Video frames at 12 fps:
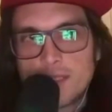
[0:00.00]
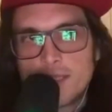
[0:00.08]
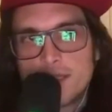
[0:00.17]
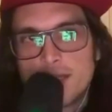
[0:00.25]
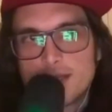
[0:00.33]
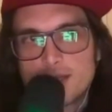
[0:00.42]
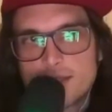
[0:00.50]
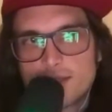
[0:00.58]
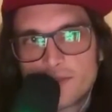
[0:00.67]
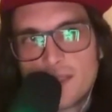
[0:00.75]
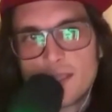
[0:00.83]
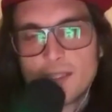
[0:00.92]
as if
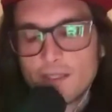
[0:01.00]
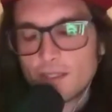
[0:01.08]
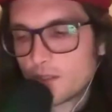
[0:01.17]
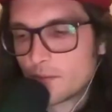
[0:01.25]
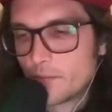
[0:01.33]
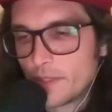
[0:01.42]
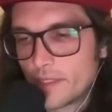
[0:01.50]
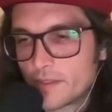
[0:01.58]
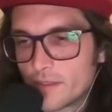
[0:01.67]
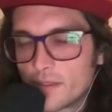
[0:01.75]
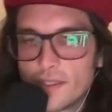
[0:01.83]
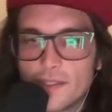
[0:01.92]
they are
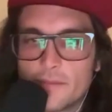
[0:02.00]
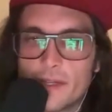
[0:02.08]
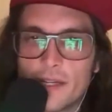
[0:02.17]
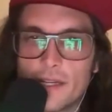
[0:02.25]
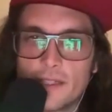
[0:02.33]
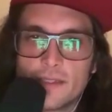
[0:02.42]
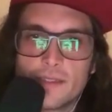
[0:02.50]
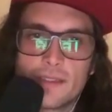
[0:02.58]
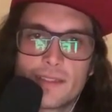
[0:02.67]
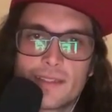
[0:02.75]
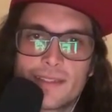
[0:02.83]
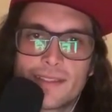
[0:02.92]
better in mine
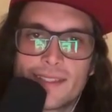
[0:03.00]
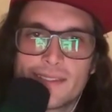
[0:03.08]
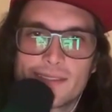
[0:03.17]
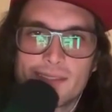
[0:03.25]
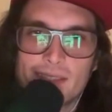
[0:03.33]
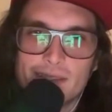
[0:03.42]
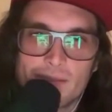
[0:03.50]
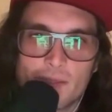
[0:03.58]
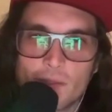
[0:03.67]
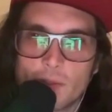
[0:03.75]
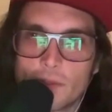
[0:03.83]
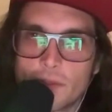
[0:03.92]
instead of
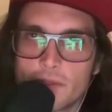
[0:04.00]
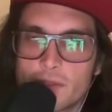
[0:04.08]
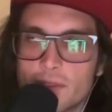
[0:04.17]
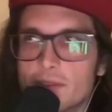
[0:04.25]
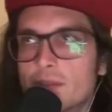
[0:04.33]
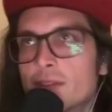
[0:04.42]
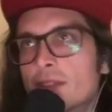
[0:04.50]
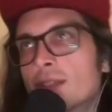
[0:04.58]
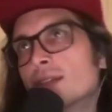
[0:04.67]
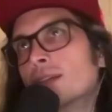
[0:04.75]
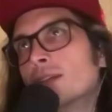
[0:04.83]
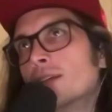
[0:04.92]
the Lord's. And
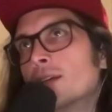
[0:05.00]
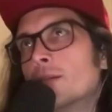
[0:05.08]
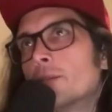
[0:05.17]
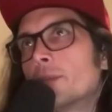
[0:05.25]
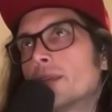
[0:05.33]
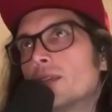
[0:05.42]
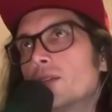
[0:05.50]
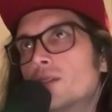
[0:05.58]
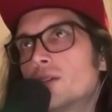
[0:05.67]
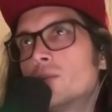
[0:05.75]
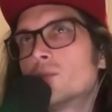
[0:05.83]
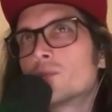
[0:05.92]
you
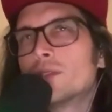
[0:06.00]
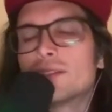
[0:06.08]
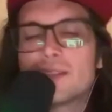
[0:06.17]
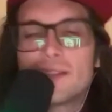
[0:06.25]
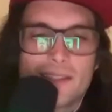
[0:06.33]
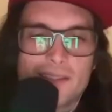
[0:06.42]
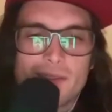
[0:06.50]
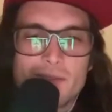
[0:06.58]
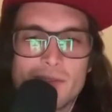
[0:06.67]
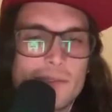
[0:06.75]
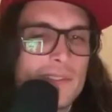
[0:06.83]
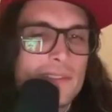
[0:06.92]
don't realize you're
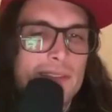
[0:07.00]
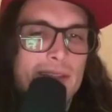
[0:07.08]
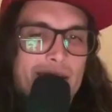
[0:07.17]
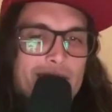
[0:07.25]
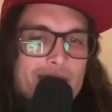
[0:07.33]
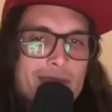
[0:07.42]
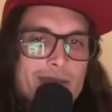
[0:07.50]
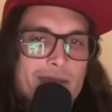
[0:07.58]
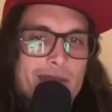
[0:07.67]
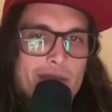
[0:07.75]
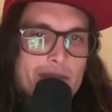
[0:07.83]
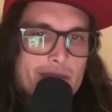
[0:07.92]
doing that
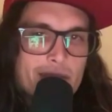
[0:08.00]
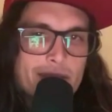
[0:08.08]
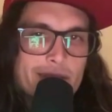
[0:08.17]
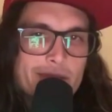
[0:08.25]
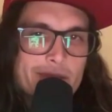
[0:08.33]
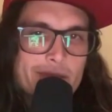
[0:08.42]
all the time.